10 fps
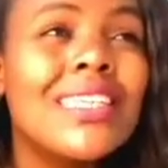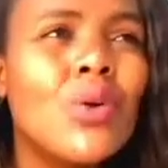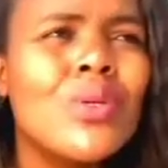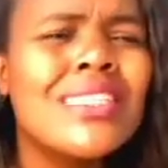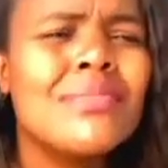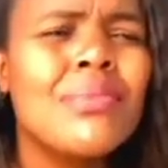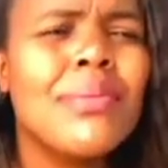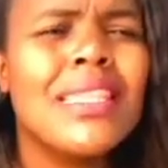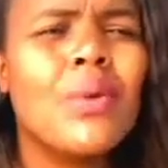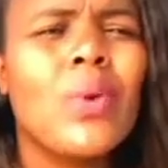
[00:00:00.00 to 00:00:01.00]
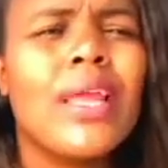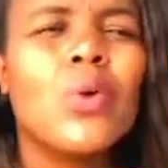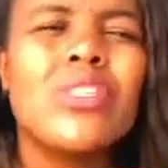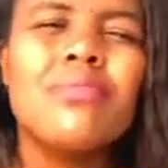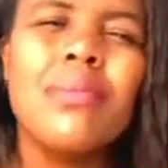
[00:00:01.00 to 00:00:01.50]
Always remember the why,
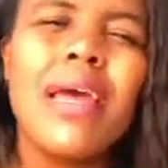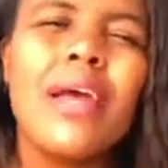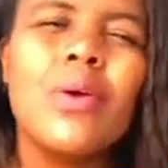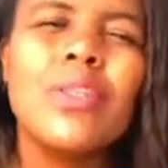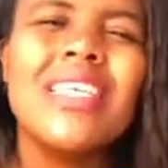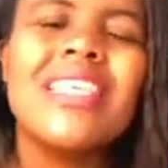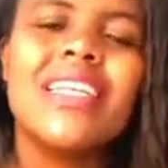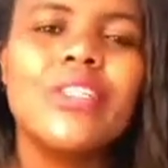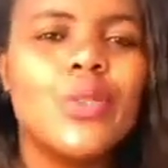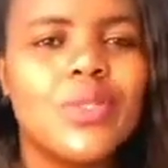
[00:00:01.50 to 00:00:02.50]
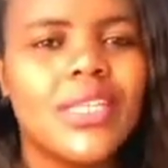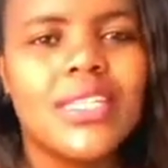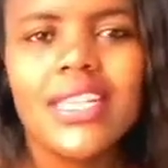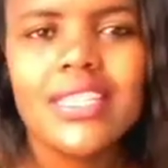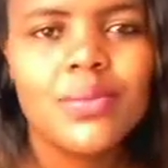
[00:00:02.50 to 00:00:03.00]
because remember, there's a reason you
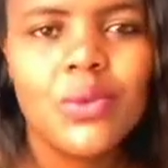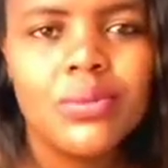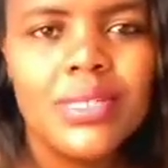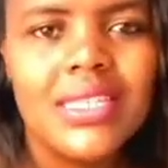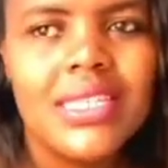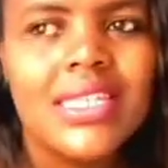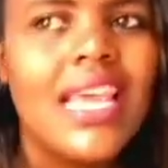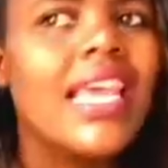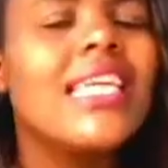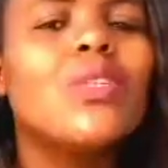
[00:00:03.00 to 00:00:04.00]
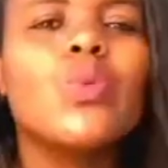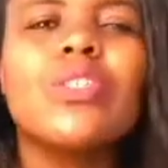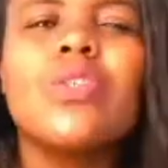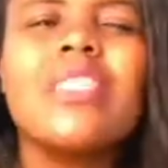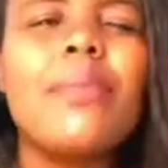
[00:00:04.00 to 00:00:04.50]
started that small business. It
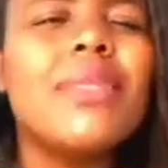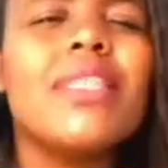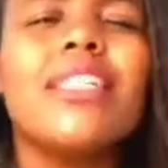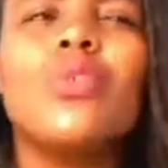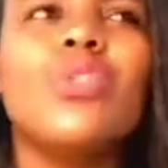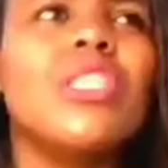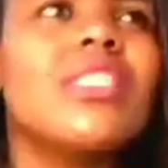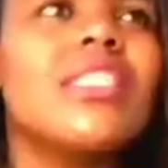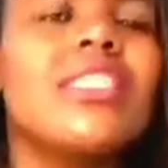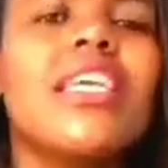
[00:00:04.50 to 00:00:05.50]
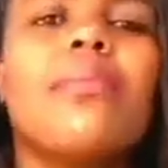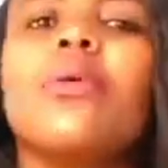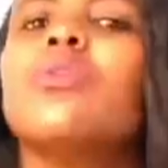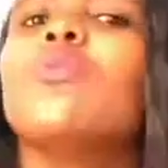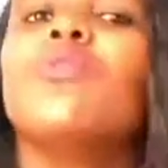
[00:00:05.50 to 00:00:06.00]
was not something that it came
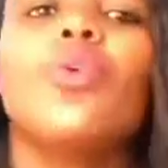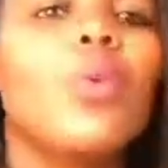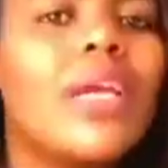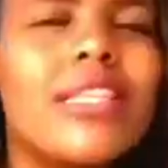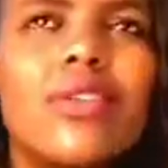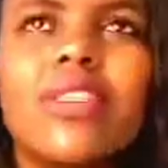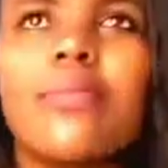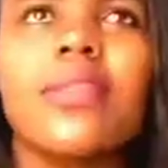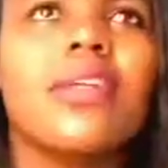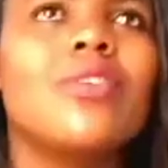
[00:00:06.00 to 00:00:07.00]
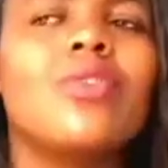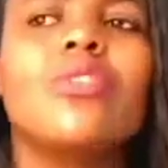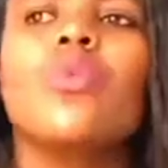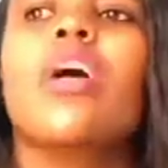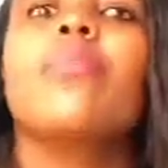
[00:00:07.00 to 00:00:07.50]
out of nowhere. It's not something that you
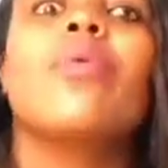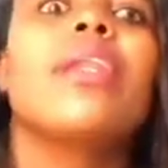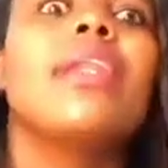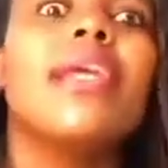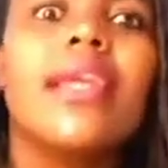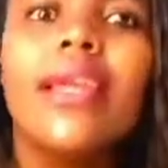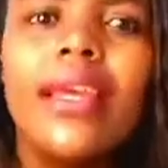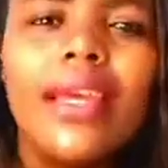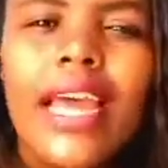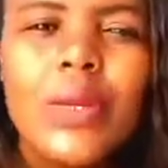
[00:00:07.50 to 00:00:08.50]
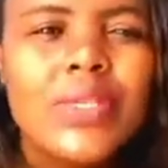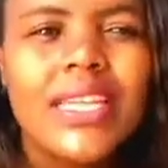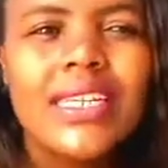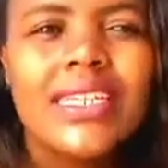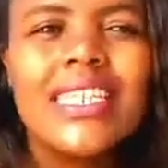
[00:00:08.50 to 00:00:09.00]
just woke up one day and you
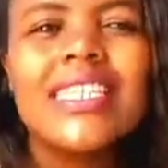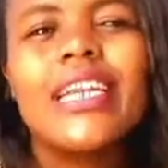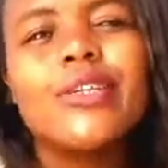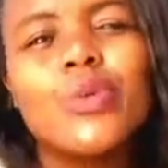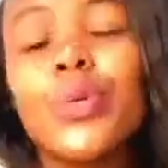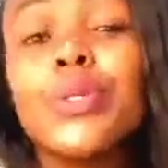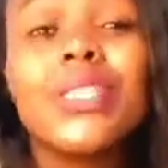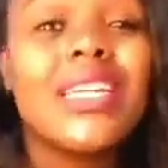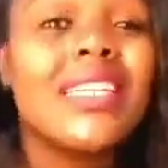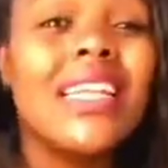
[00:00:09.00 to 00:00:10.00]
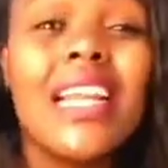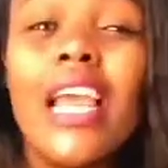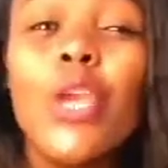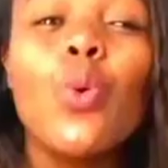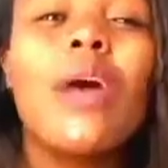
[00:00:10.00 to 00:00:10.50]
started it. There's a reason why you started that.
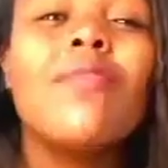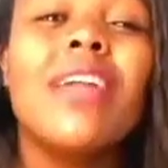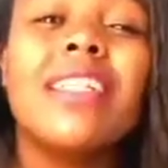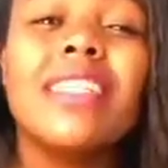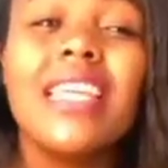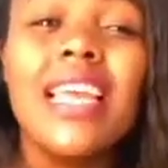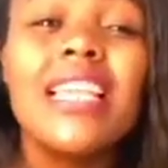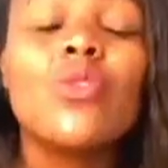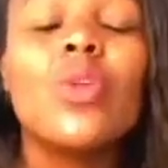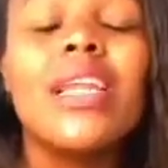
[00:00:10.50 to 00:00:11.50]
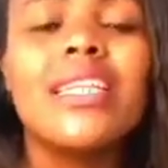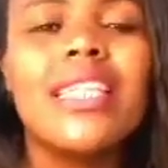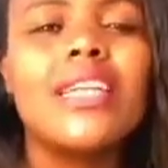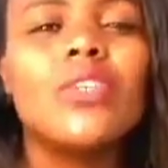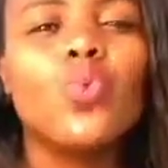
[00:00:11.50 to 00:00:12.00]
You have that. So let
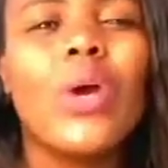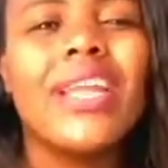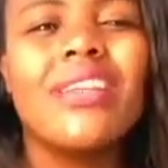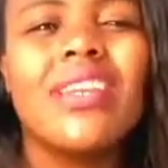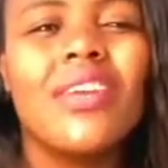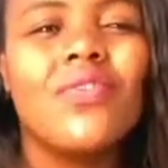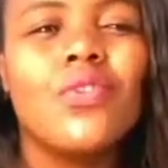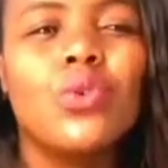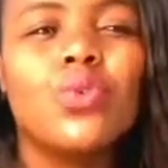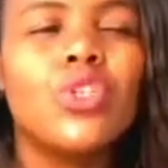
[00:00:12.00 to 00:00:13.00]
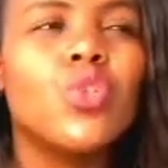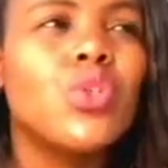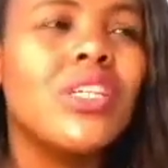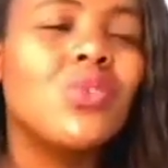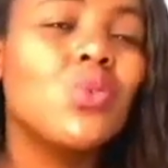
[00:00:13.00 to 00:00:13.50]
that why drive you to ensure
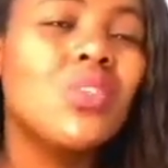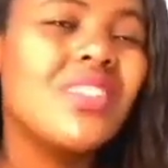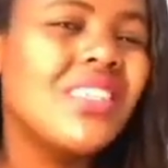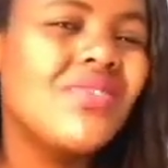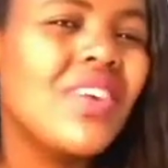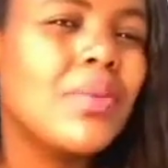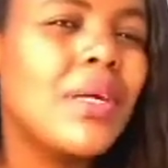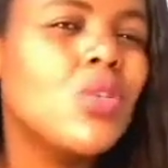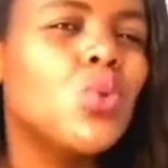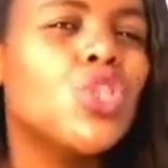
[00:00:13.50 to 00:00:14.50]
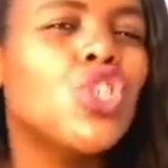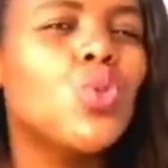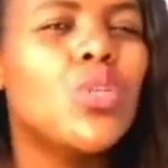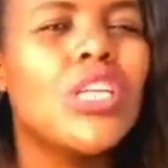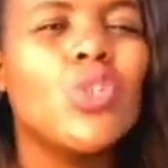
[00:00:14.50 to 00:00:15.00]
that you don't give up and to
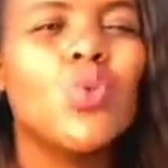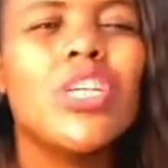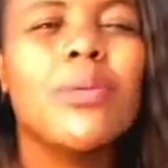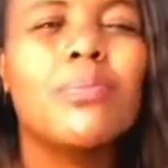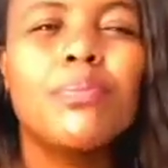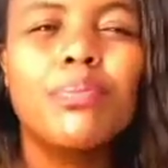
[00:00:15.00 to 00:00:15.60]
ensure that you keep